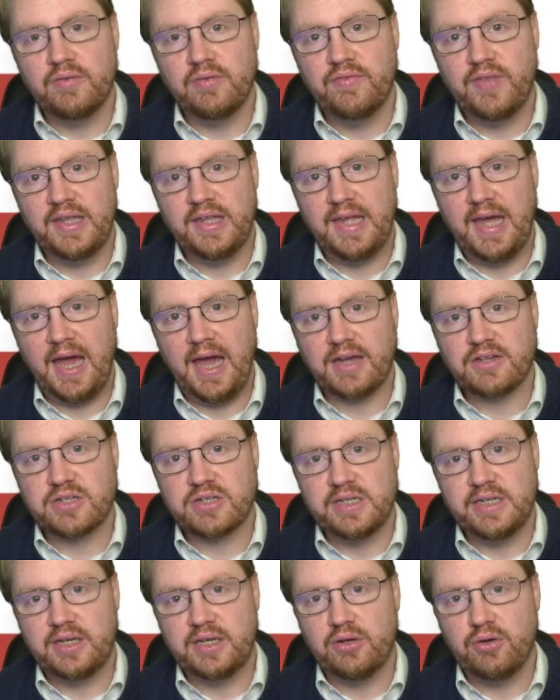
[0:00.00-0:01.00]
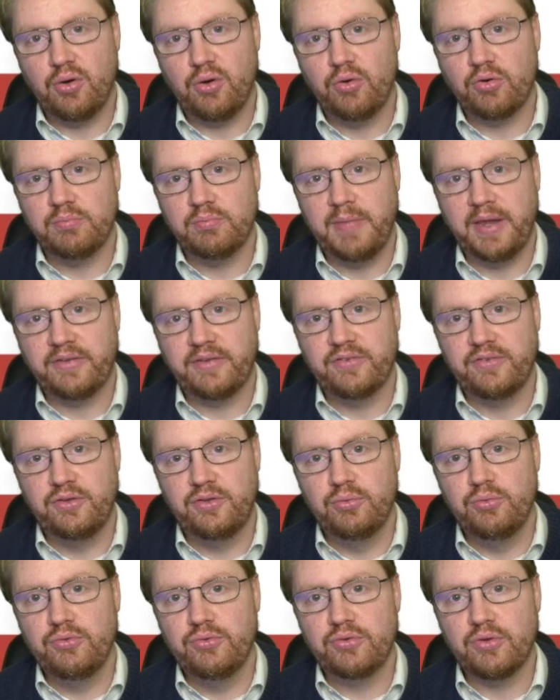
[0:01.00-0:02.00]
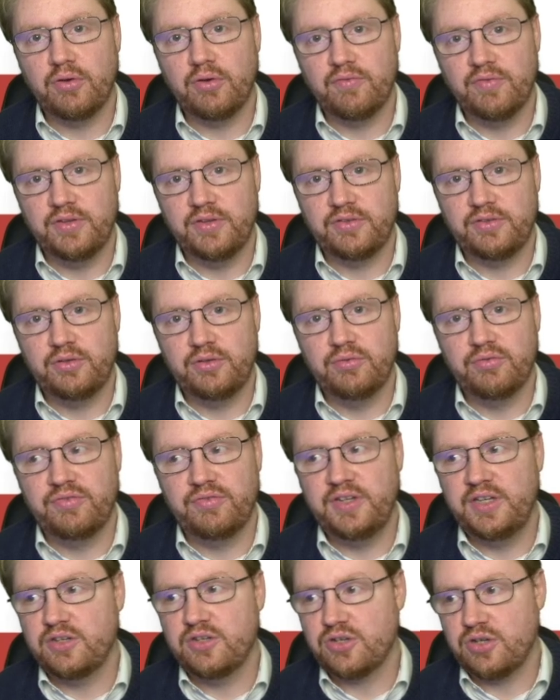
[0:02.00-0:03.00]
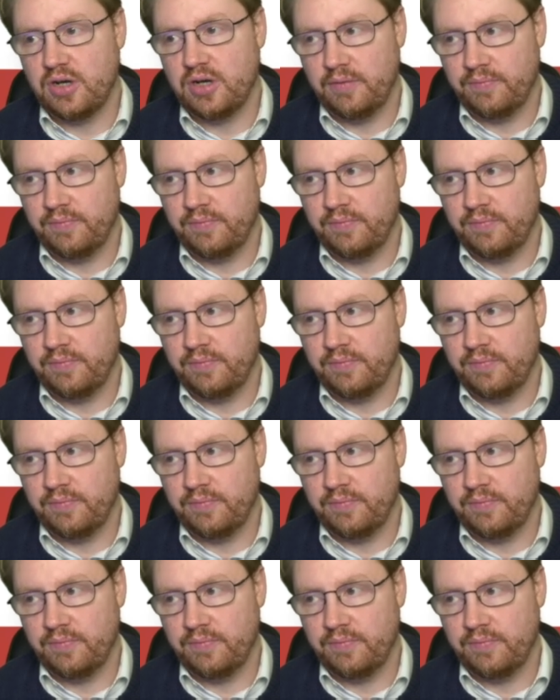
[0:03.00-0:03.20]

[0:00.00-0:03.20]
that actually code makes use of this new feature.